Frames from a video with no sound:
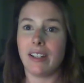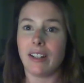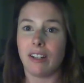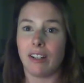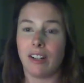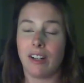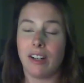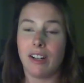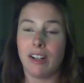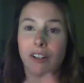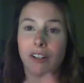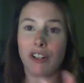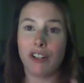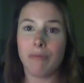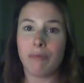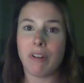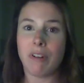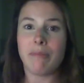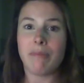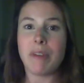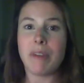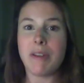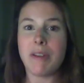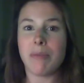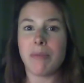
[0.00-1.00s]
or a group
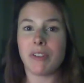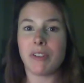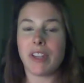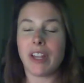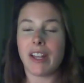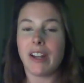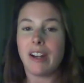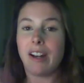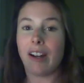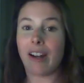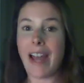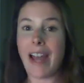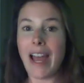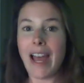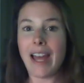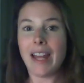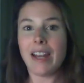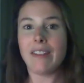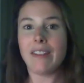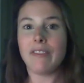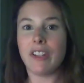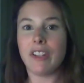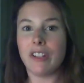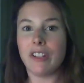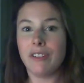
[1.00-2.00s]
of people that are
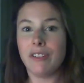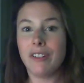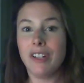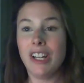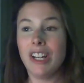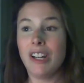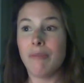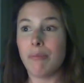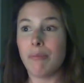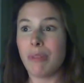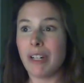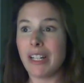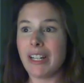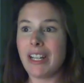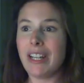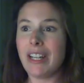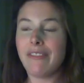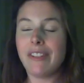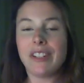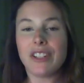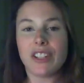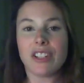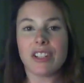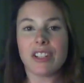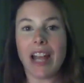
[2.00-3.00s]
ahead of you, but
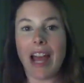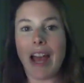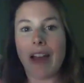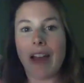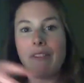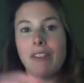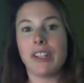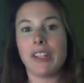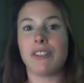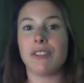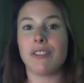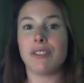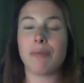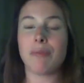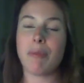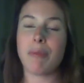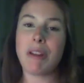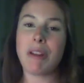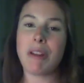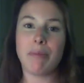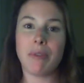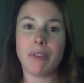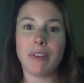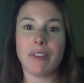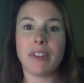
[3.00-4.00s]
even just having those
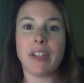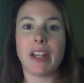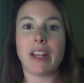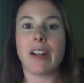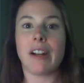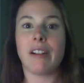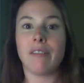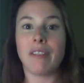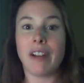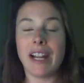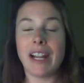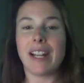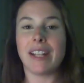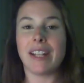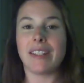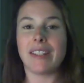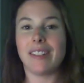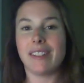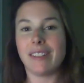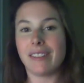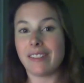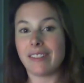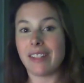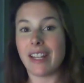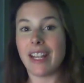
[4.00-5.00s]
people that are right
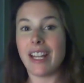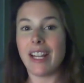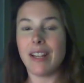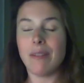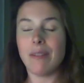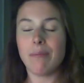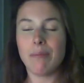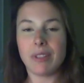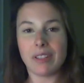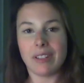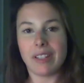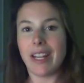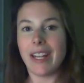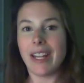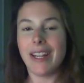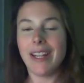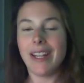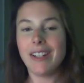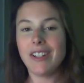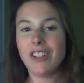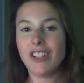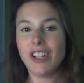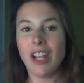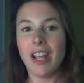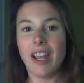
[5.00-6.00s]
at the same
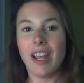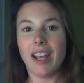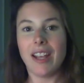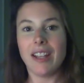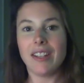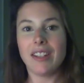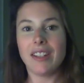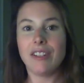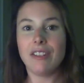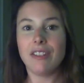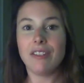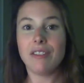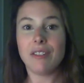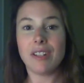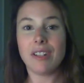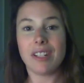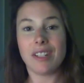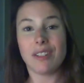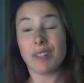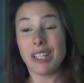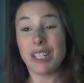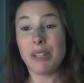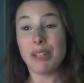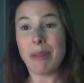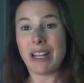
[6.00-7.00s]
stage as you
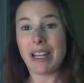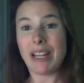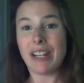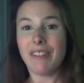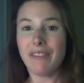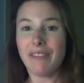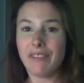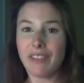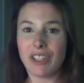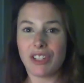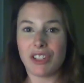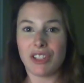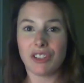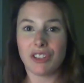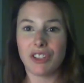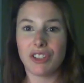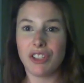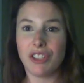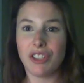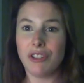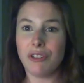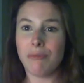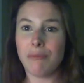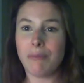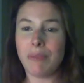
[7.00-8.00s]
is really beneficial
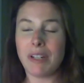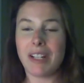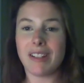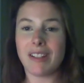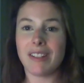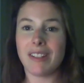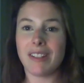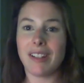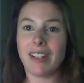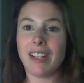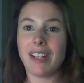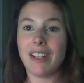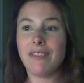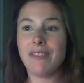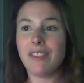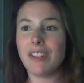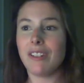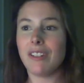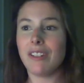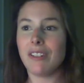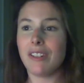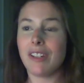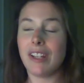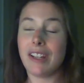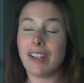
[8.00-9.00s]
too, because
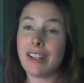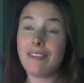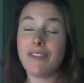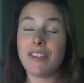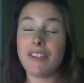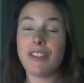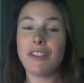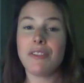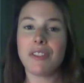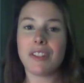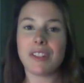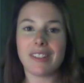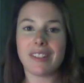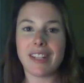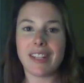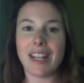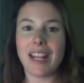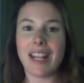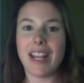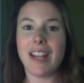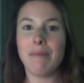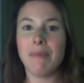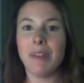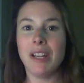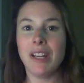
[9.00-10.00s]
it gives you the
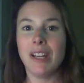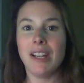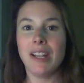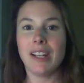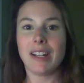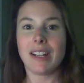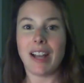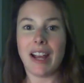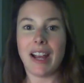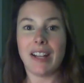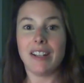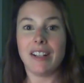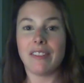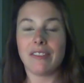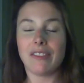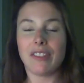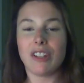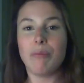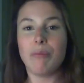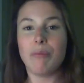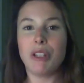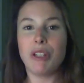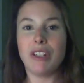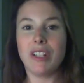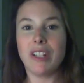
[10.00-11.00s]
same kind of
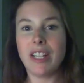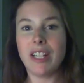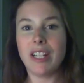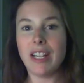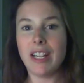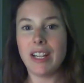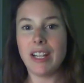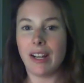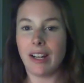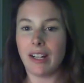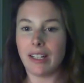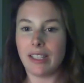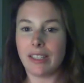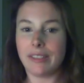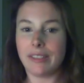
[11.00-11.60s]
community